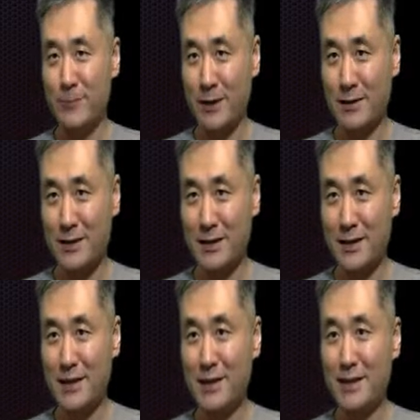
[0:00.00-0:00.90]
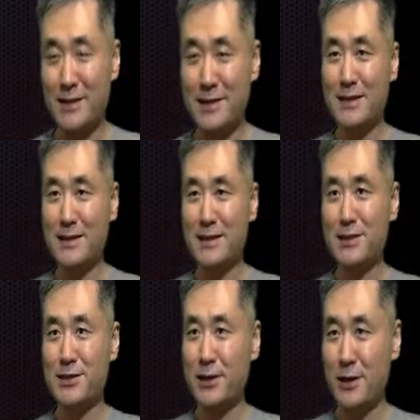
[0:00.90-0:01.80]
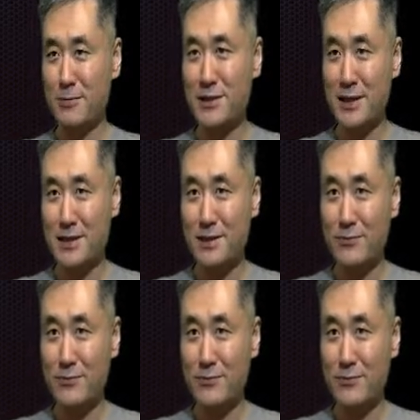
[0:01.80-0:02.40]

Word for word: box. It is, isn't it just common sense,